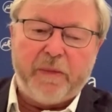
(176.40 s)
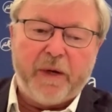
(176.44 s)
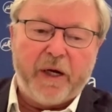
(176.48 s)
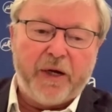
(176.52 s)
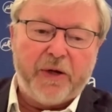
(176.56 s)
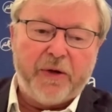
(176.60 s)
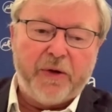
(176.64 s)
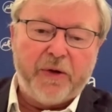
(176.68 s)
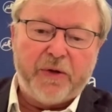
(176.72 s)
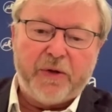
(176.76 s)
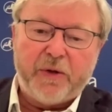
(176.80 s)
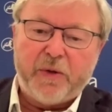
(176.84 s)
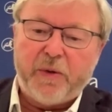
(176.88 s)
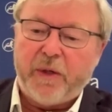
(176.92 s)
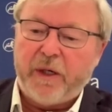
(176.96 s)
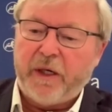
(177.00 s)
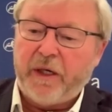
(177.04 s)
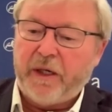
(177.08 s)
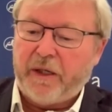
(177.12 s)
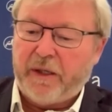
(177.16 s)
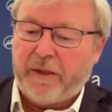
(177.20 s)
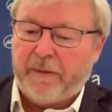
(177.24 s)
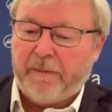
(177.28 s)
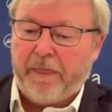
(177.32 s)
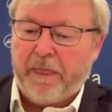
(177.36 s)
by an
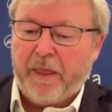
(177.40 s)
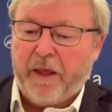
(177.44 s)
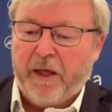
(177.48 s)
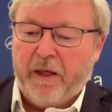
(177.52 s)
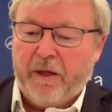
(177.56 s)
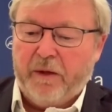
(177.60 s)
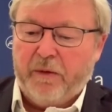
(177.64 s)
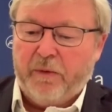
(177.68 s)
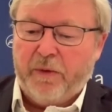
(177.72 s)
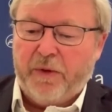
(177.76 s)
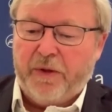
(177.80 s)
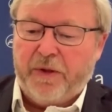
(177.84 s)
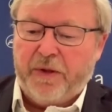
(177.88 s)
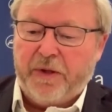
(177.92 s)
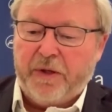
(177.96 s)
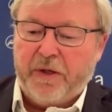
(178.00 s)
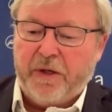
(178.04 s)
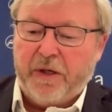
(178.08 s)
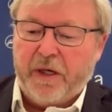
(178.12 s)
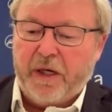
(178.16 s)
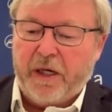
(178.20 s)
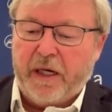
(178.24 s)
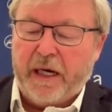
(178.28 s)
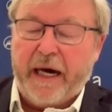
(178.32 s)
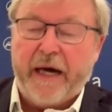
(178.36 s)
earthquake, with
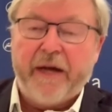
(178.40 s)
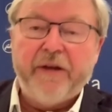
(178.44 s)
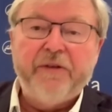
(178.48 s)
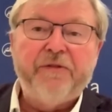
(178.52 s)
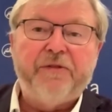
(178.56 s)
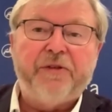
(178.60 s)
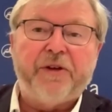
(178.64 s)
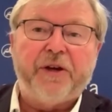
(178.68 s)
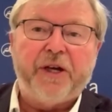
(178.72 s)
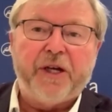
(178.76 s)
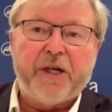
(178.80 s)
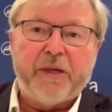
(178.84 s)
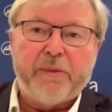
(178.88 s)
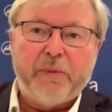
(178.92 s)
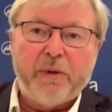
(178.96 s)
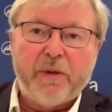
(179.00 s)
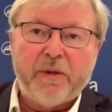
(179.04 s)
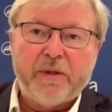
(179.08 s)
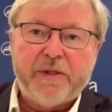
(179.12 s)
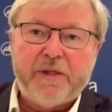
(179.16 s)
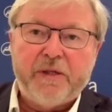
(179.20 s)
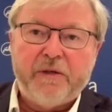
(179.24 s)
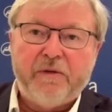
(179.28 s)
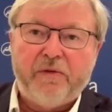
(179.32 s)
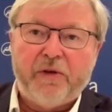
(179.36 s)
the unforgettable
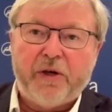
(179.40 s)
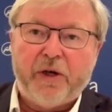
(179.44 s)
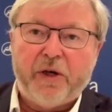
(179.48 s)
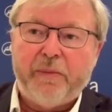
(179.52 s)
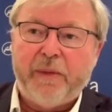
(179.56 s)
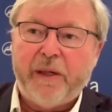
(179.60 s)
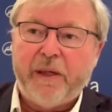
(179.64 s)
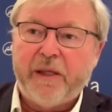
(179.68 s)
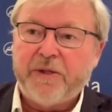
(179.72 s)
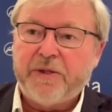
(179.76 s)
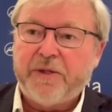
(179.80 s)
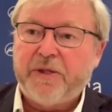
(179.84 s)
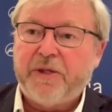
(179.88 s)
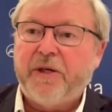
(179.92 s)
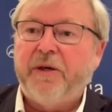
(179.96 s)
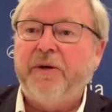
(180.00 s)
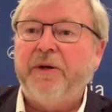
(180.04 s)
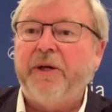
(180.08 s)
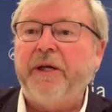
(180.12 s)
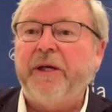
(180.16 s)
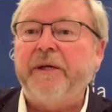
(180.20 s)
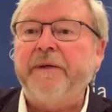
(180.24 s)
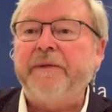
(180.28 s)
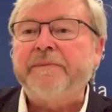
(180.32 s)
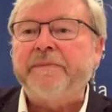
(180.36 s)
Silvio
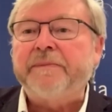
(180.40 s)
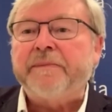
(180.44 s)
Berlusconi.